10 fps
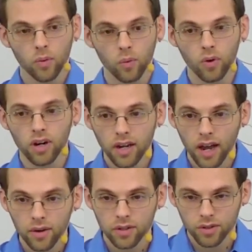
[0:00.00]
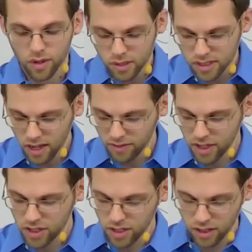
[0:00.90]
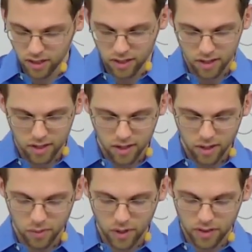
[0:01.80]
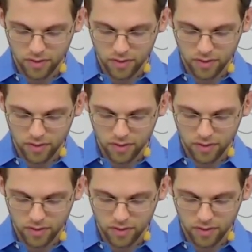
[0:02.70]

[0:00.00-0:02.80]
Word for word: work out your own salvation with